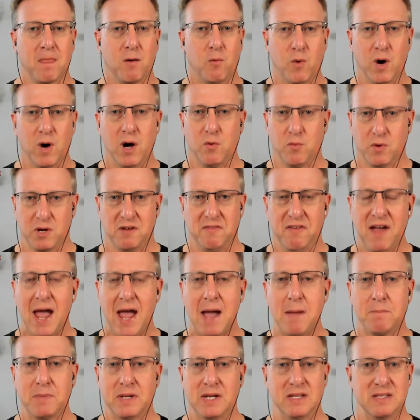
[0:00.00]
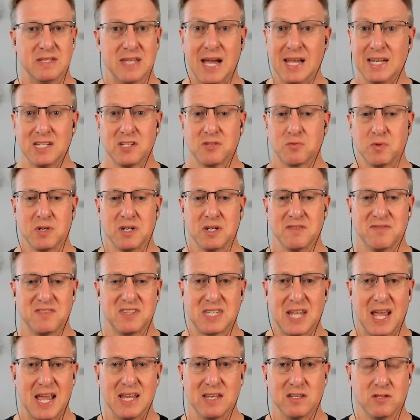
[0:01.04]
what would have happened is I just would have
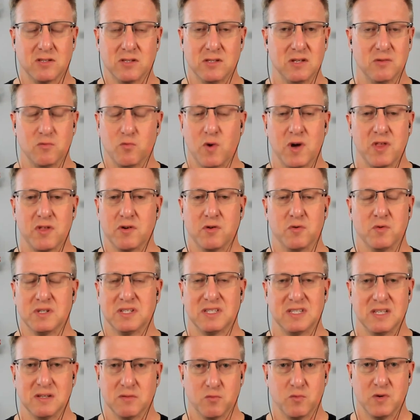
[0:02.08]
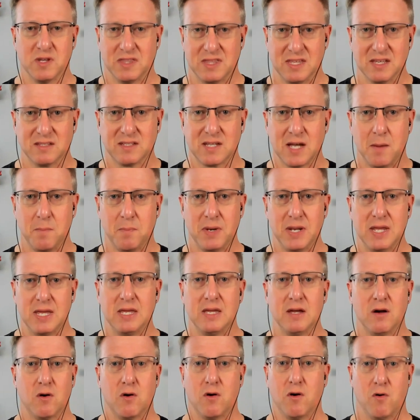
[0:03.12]
stayed, whether it was with this company
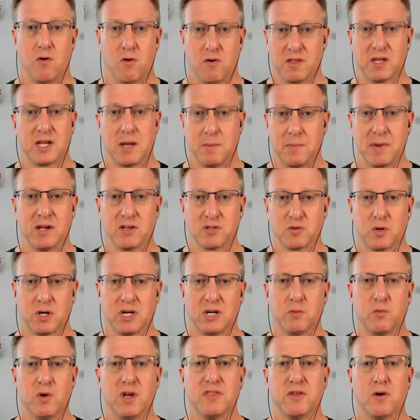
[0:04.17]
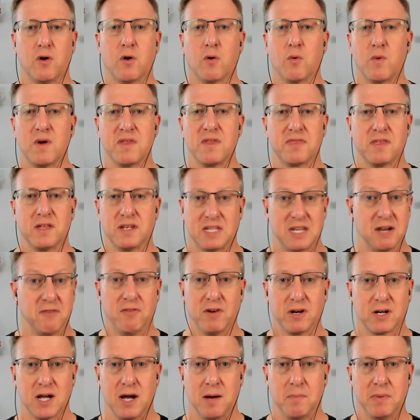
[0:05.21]
or the company I was working with or with a
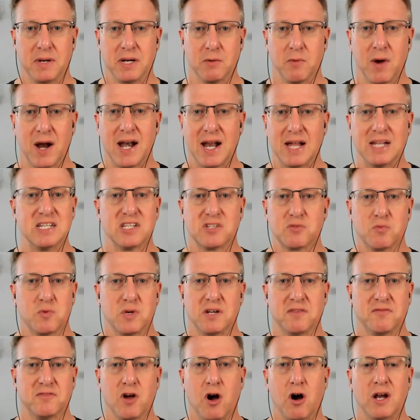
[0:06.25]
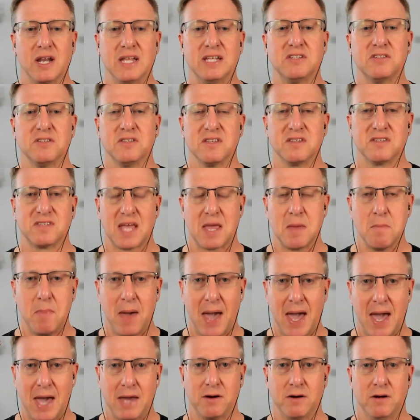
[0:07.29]
different company, right? I just would have gone into the same
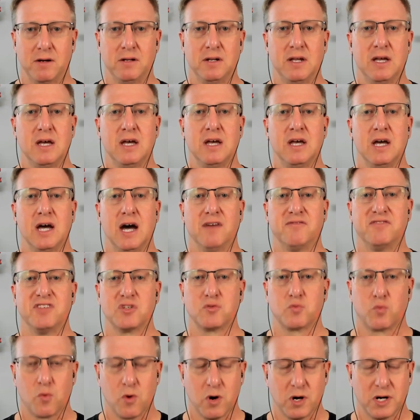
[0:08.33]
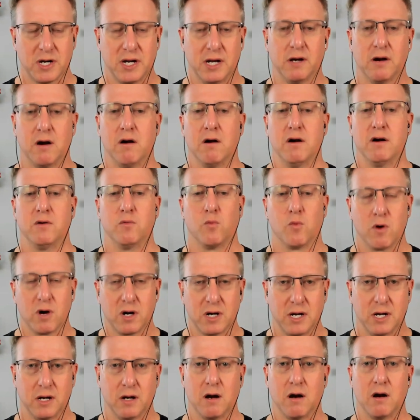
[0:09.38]
pattern of just working hard,
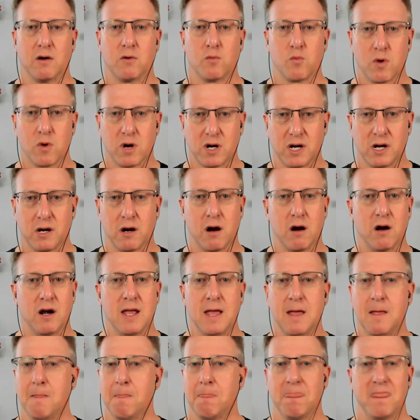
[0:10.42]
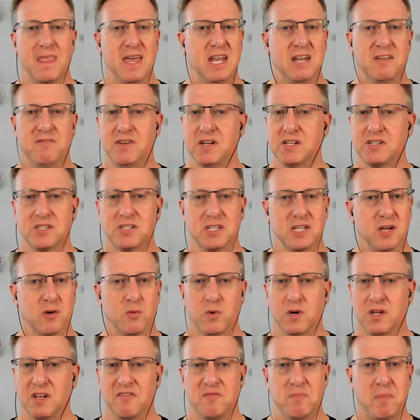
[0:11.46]
working hard, working hard. And eventually it
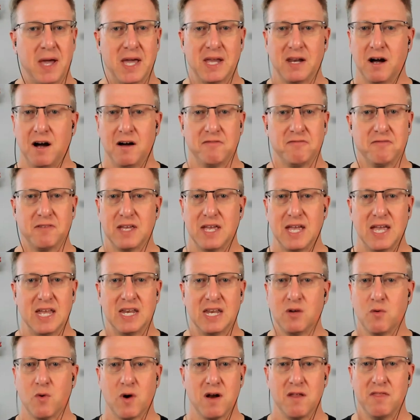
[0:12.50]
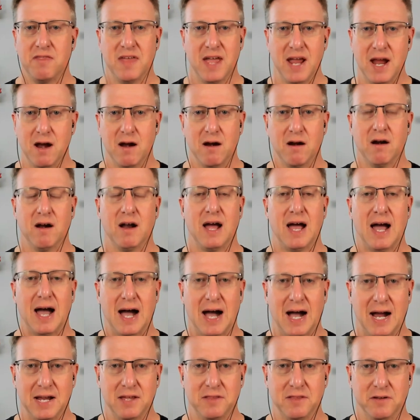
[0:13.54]
wouldn't have paid off anywhere there
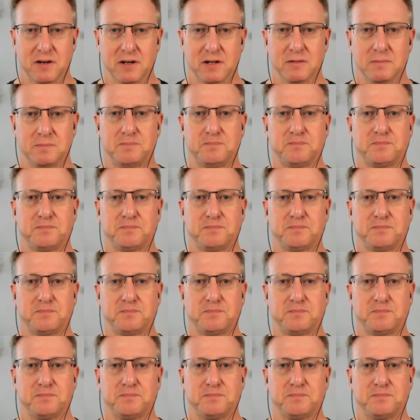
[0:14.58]
either.